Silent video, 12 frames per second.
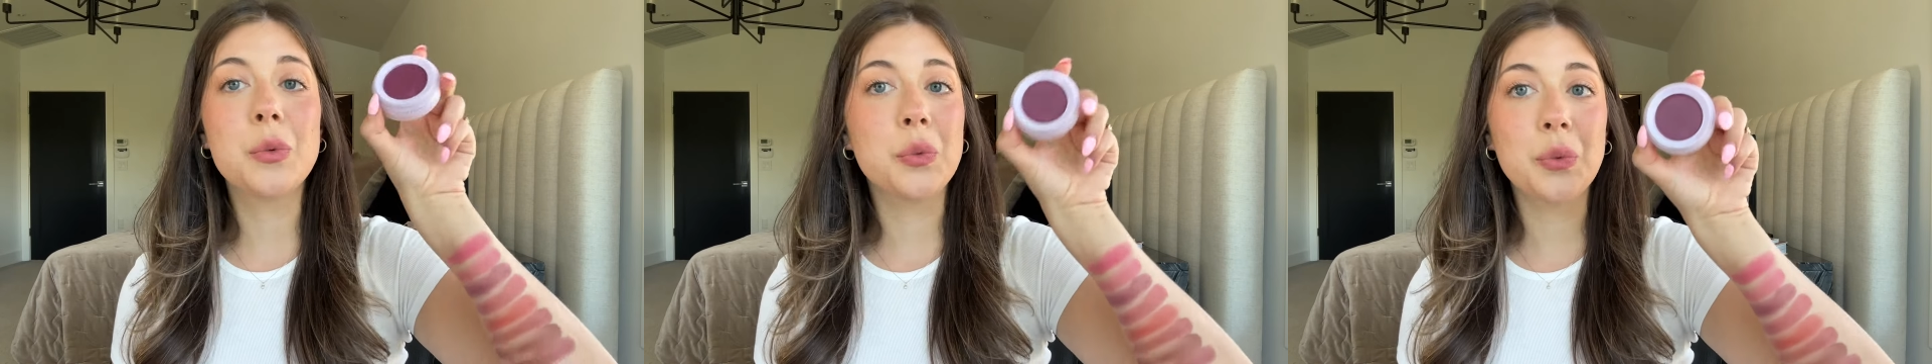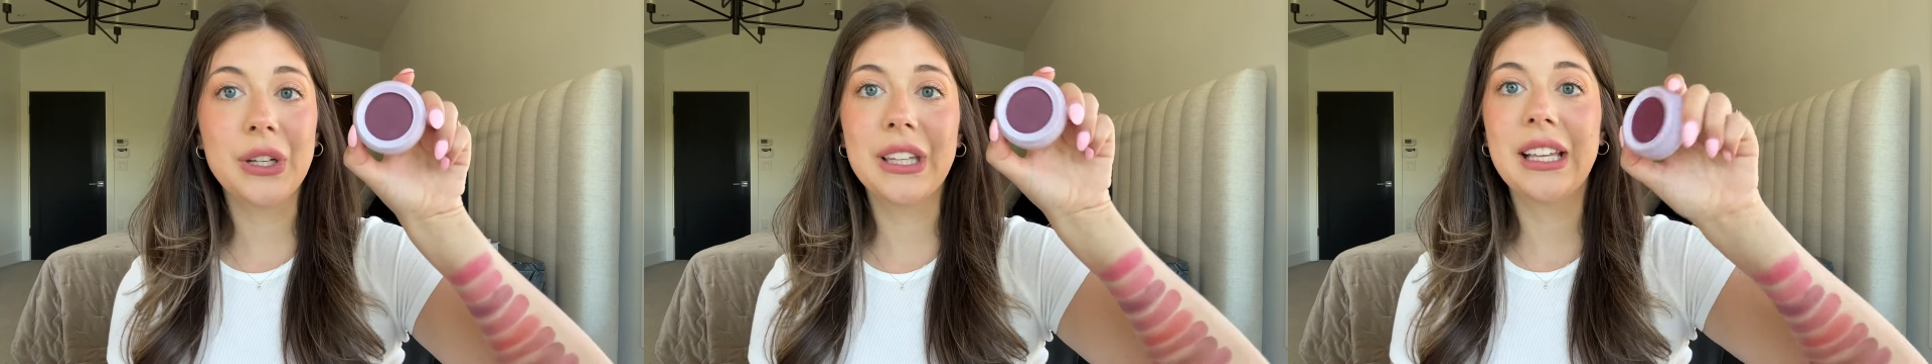
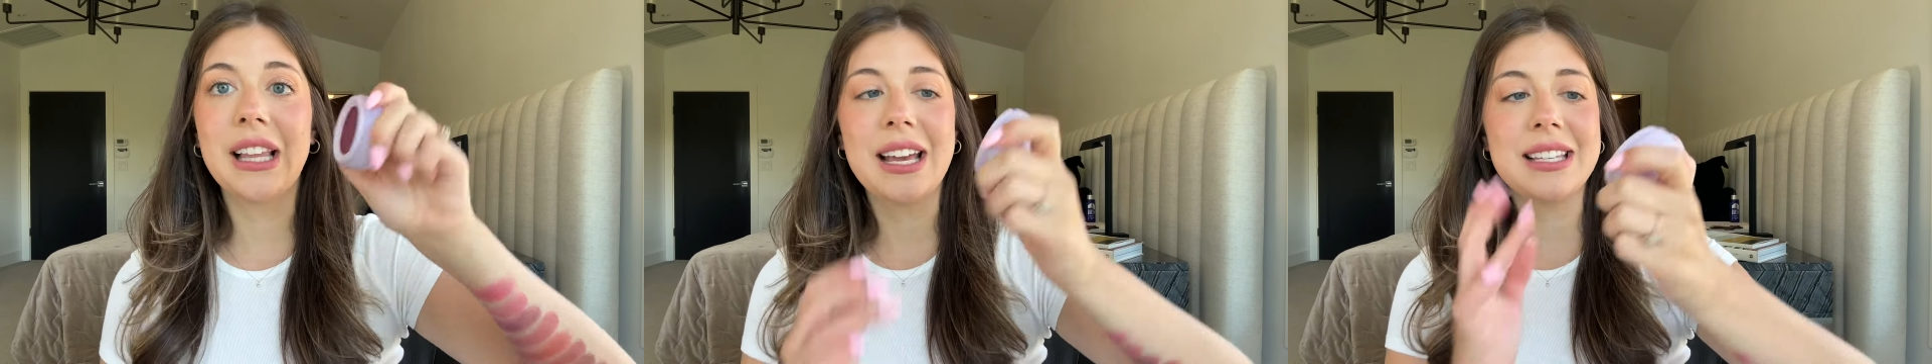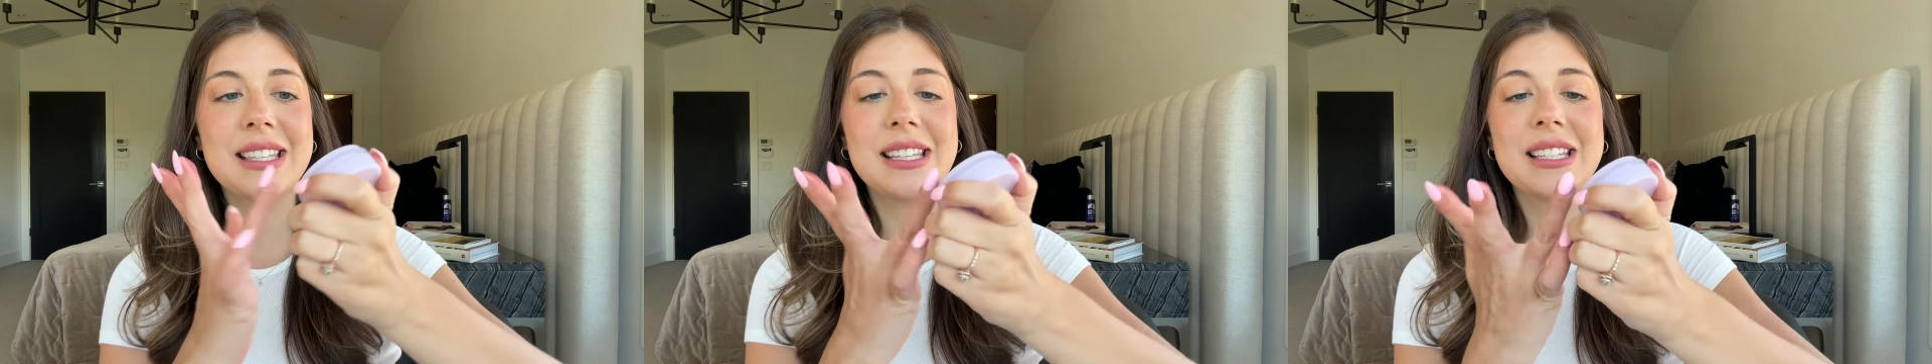really
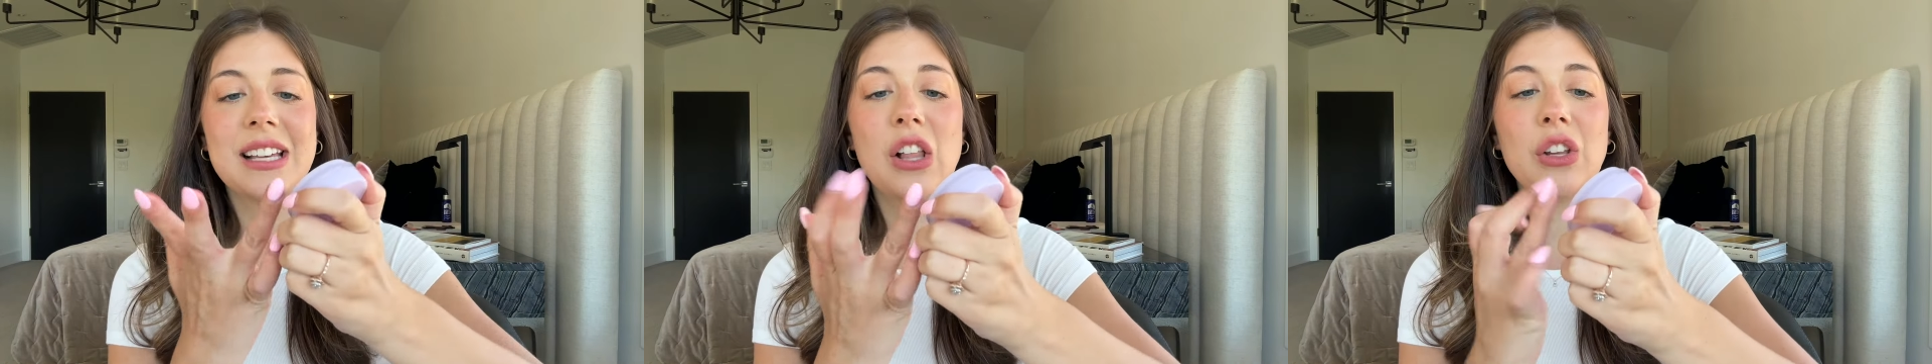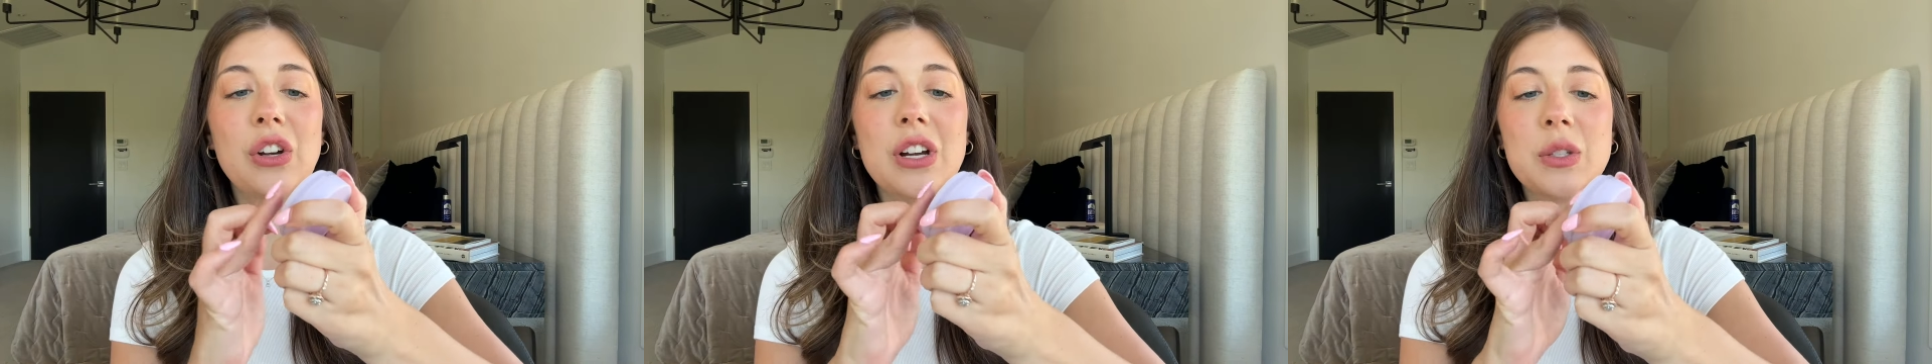likes this
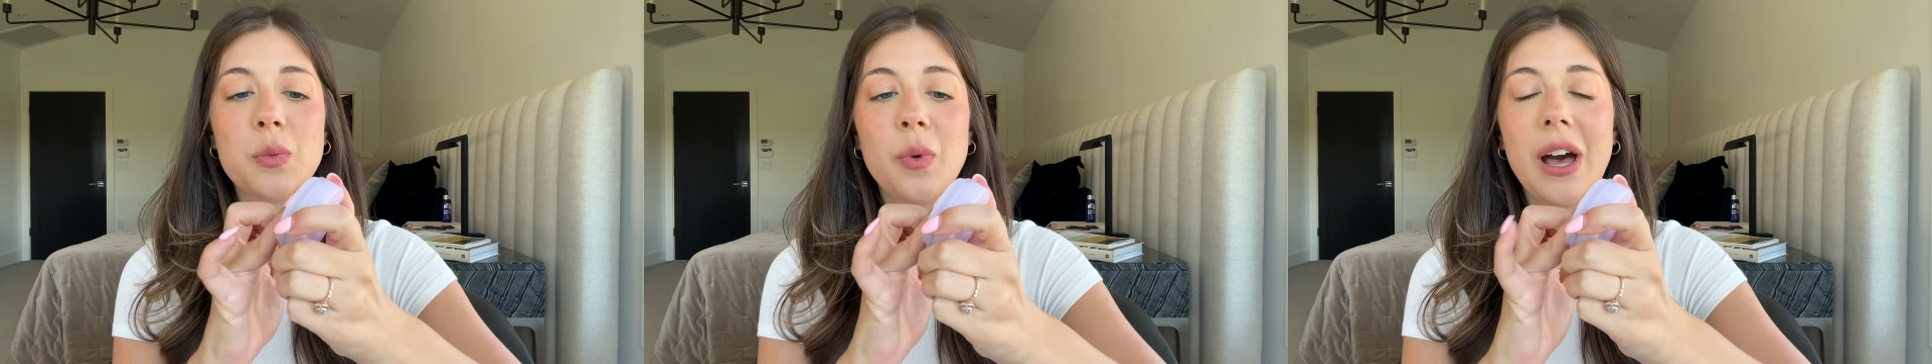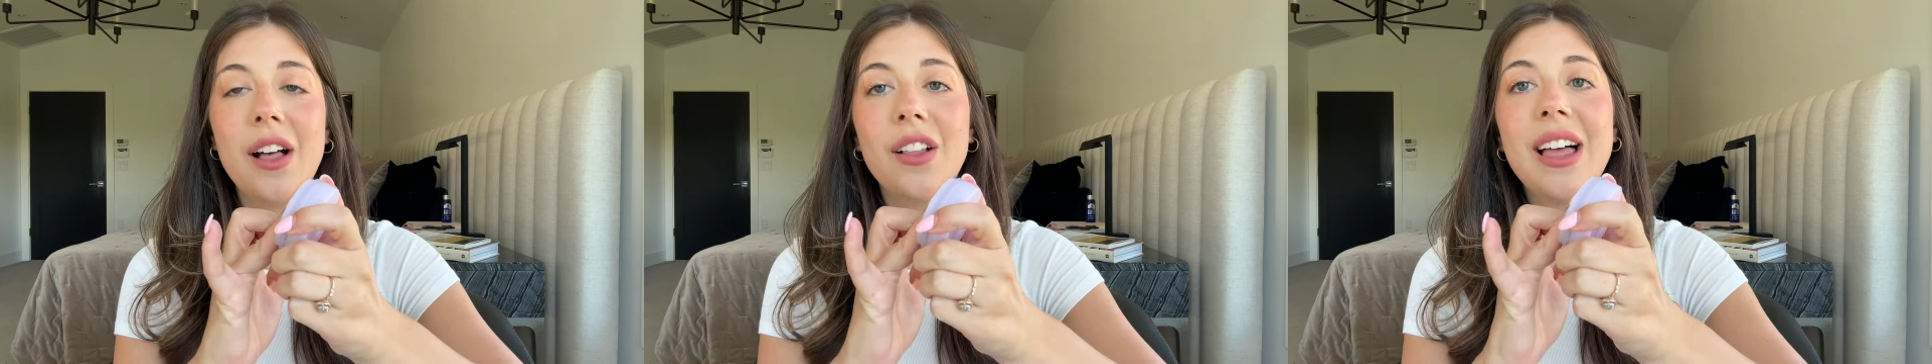color as
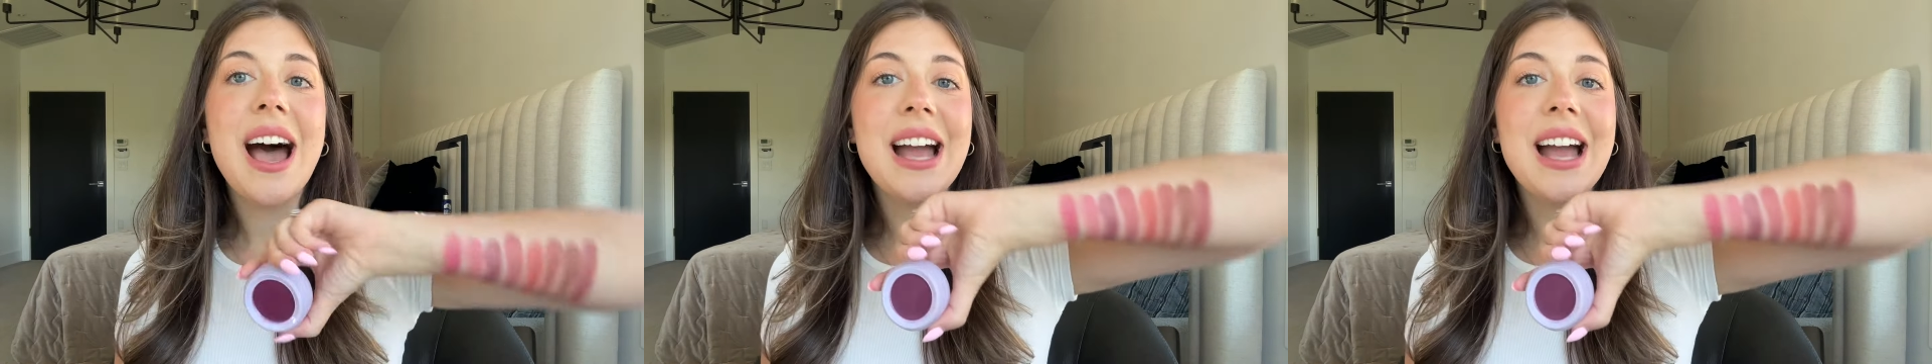well.